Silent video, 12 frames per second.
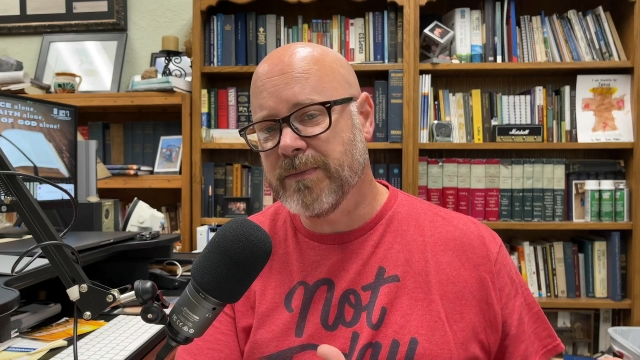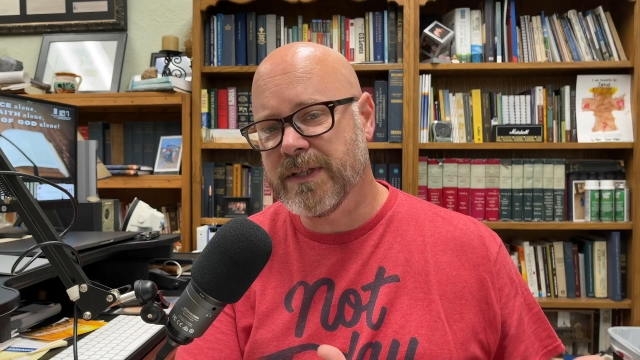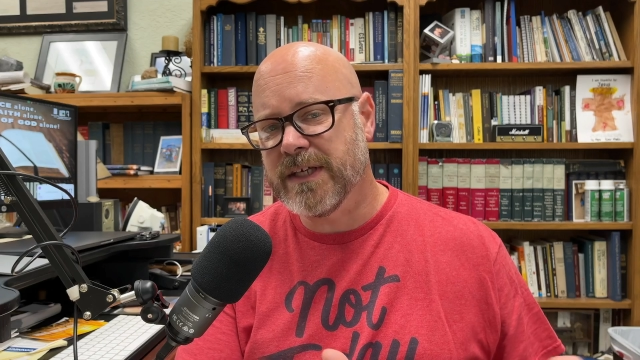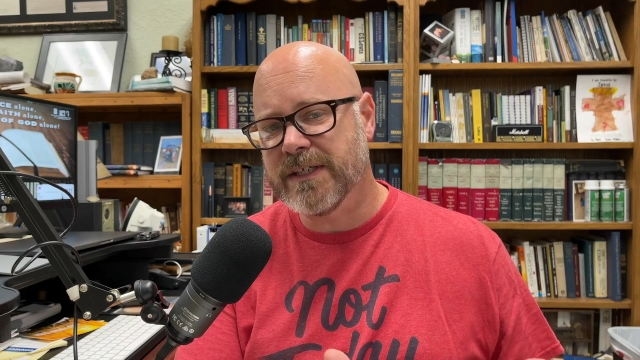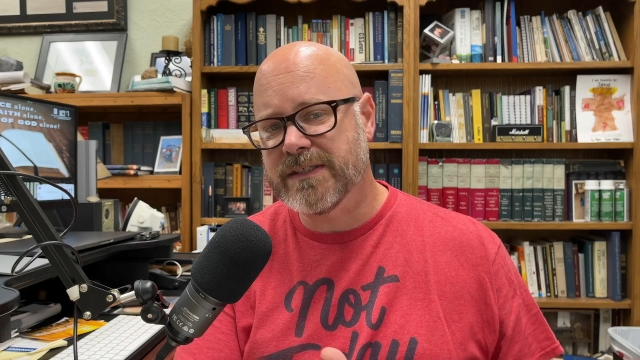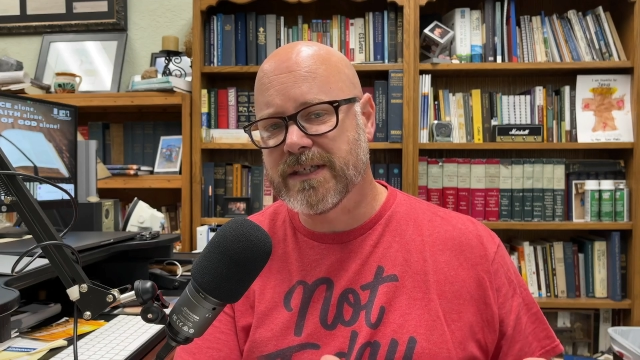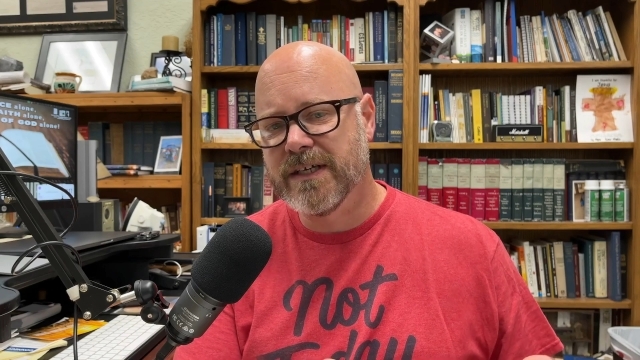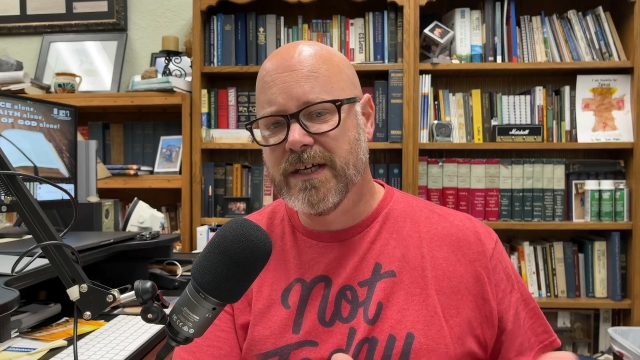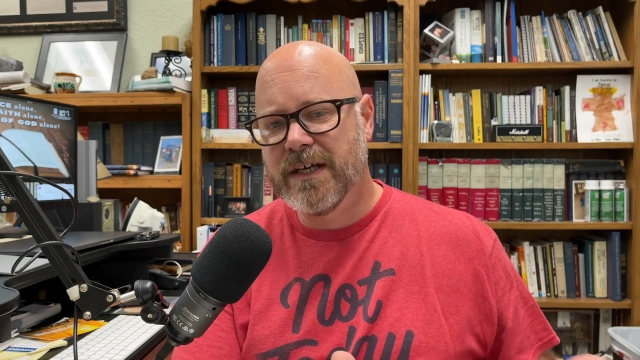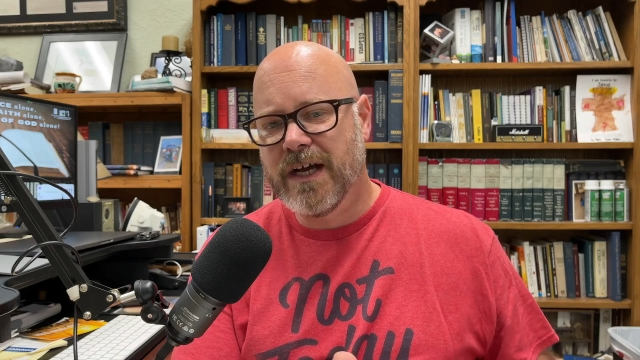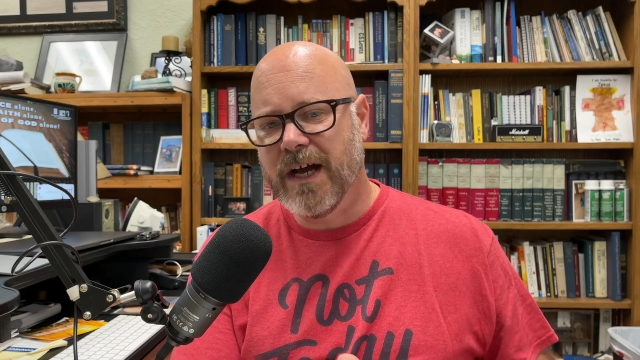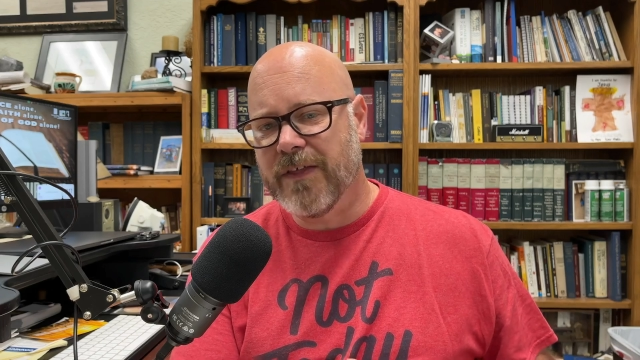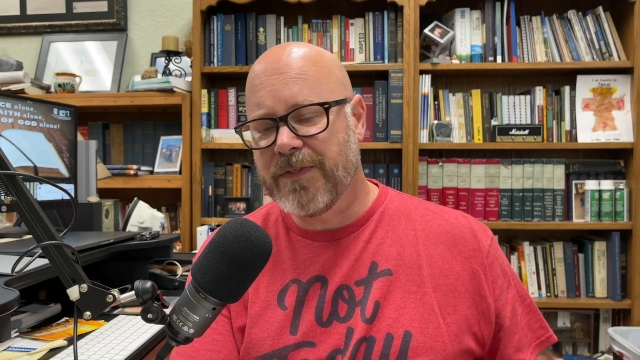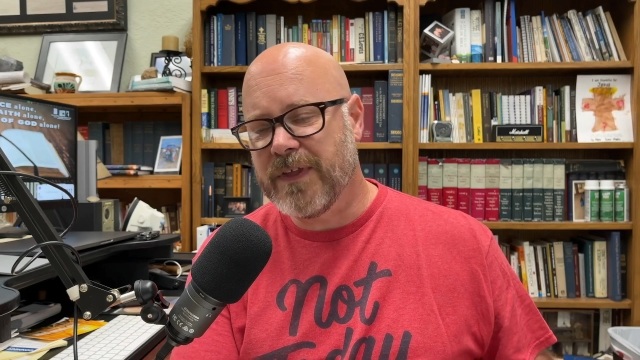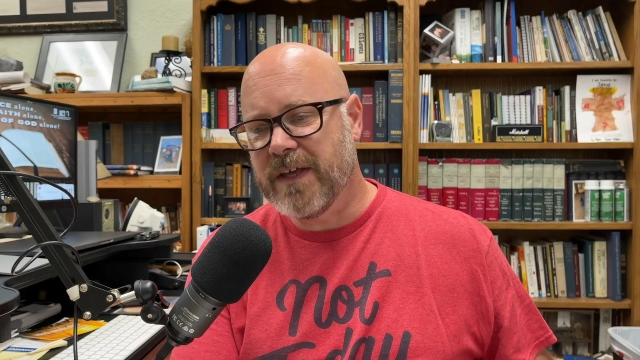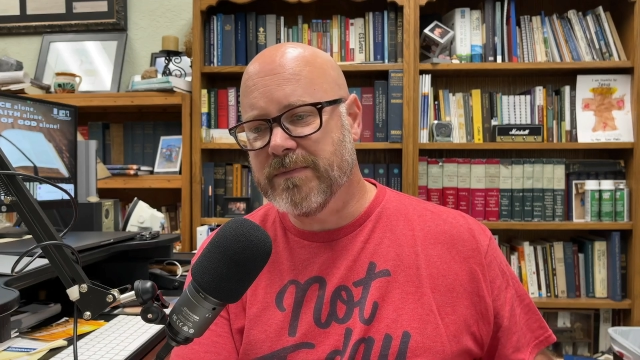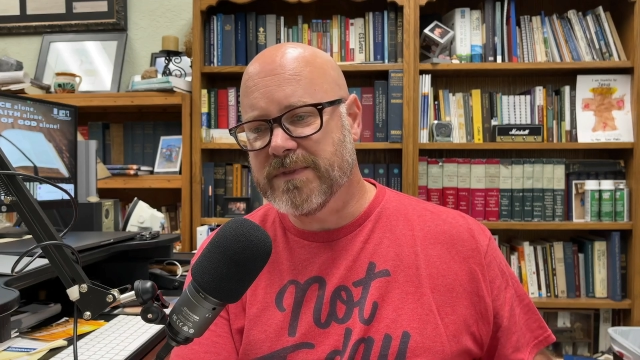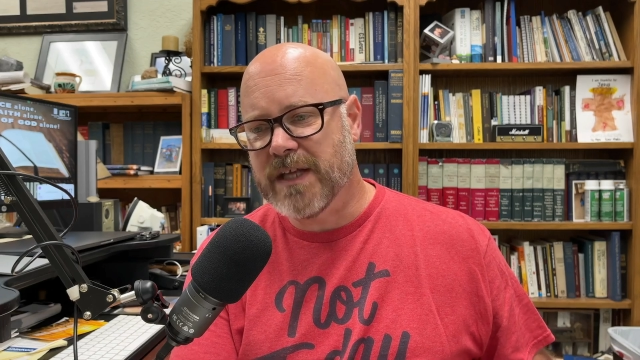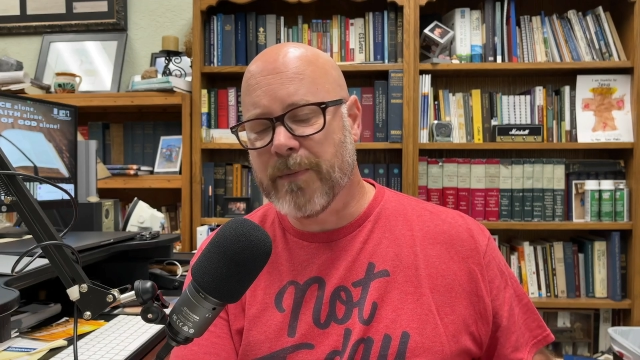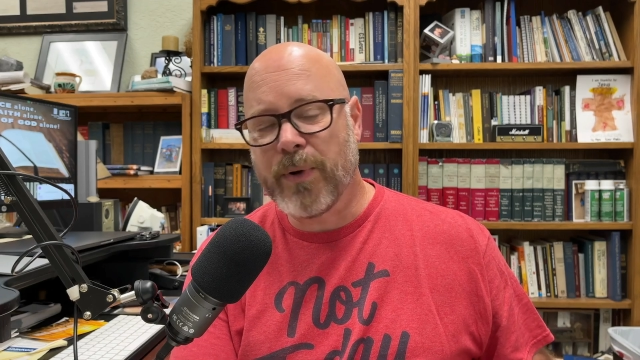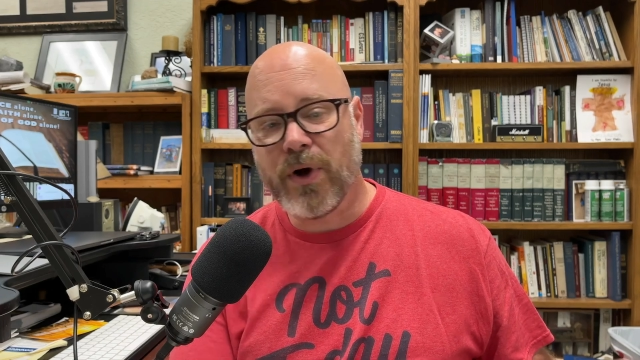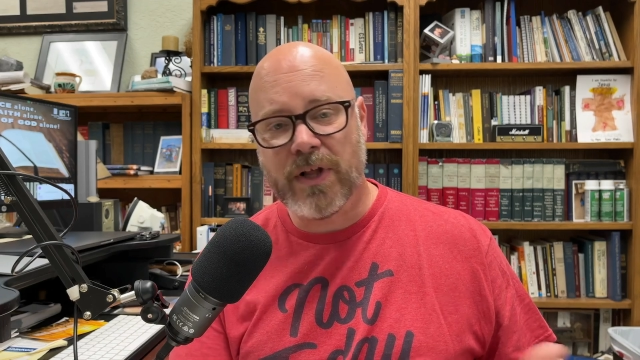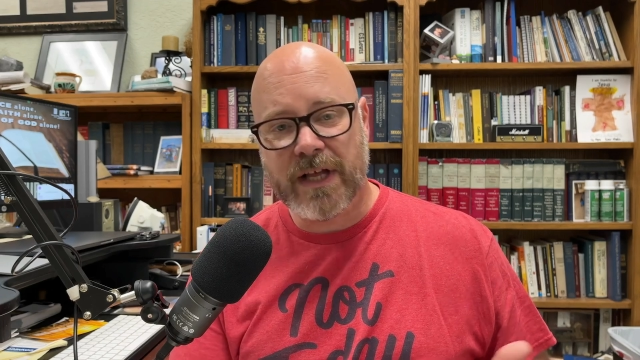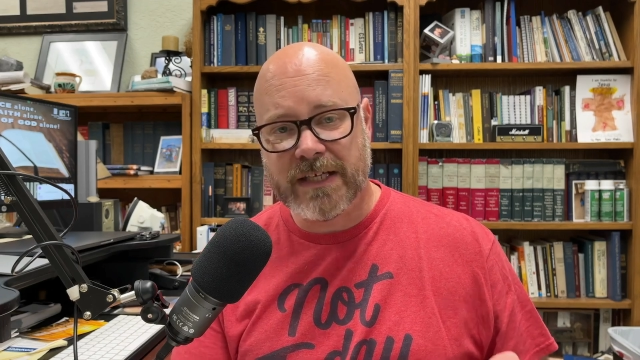of these themes that
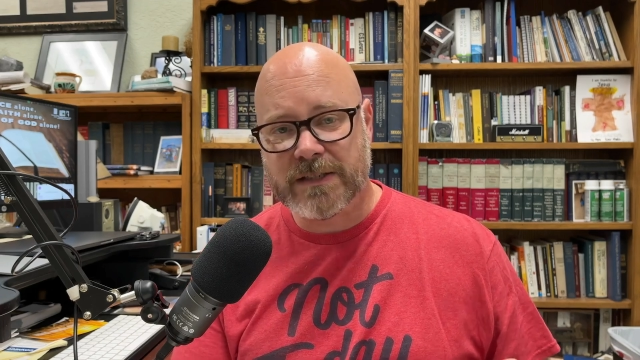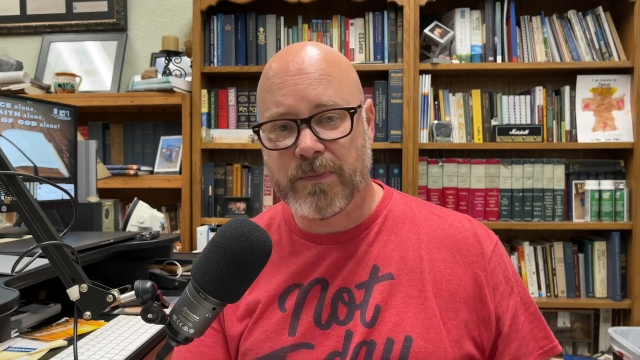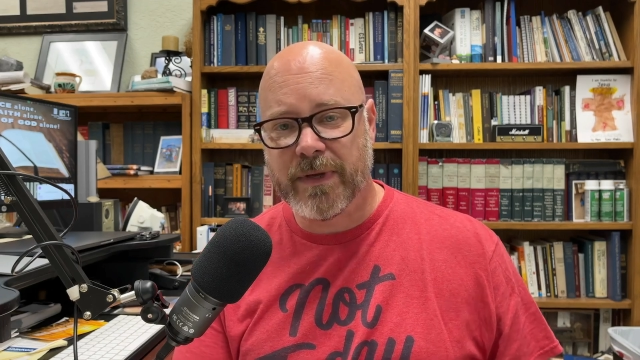Paul has